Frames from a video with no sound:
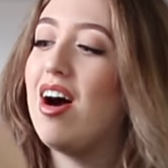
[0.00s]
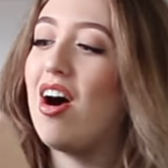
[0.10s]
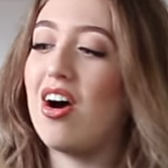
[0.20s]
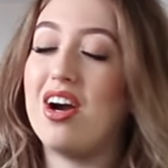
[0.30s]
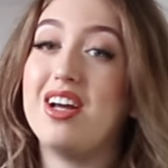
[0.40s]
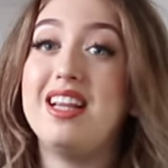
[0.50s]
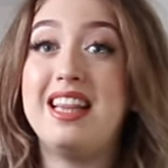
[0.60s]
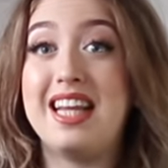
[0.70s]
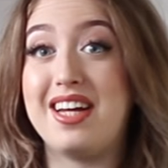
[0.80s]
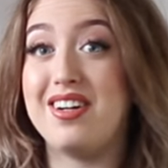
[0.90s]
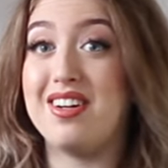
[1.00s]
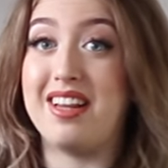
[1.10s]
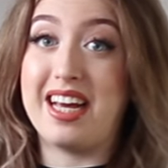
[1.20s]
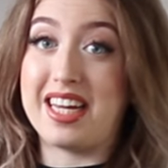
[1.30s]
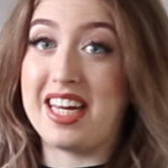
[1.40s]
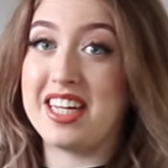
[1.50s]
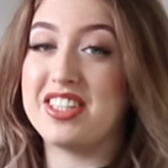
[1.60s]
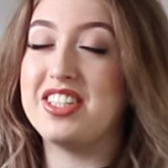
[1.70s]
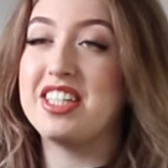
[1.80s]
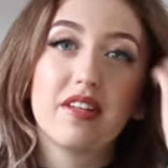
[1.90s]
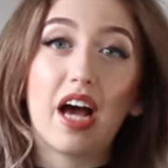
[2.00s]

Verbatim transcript: are leather leggings.